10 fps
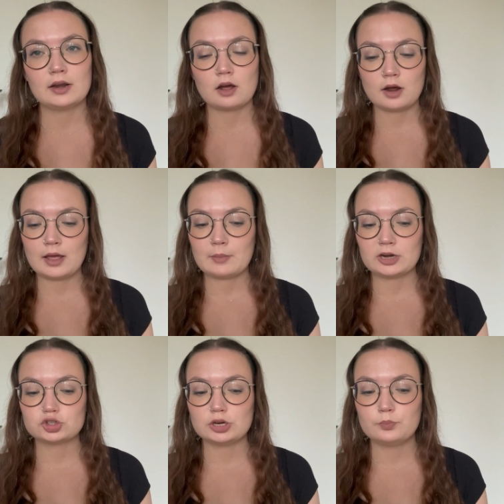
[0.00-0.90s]
And I am
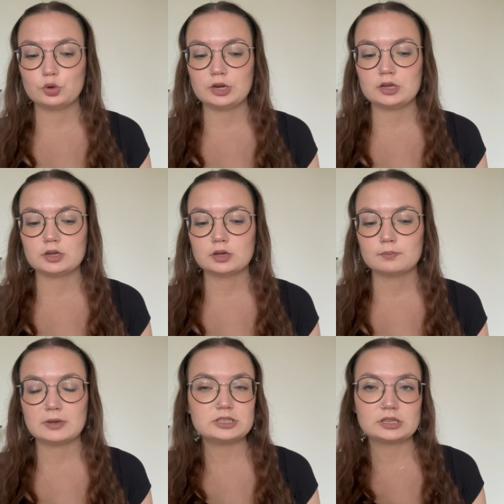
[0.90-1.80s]
actually putting
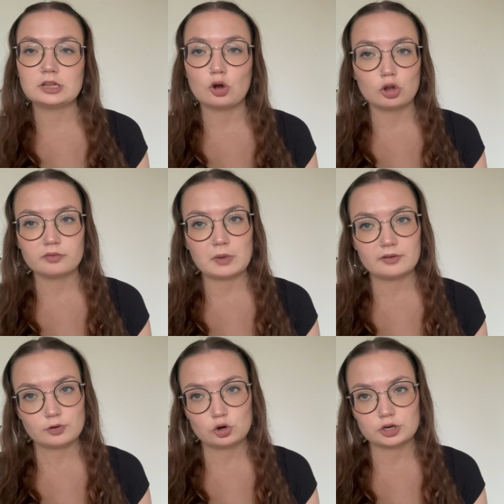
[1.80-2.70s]
basically all of my
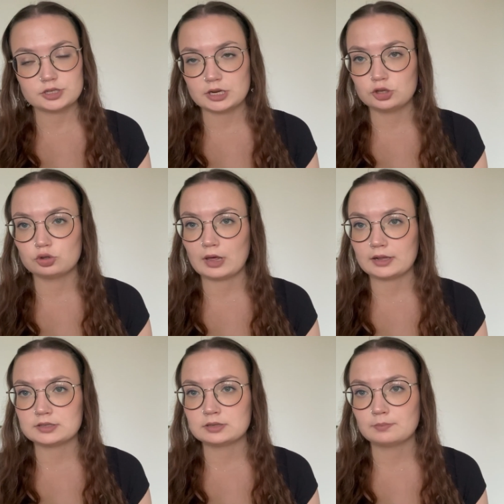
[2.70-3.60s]
focus into
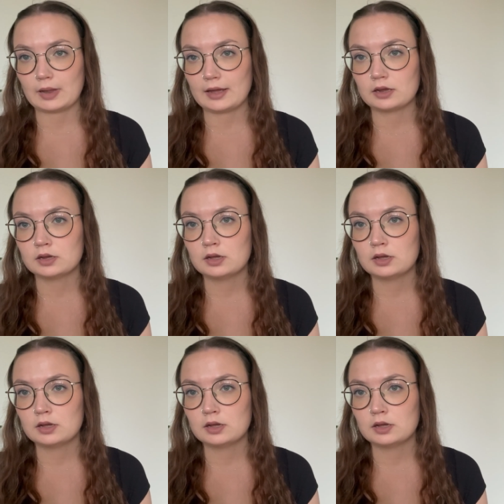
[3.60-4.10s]
that black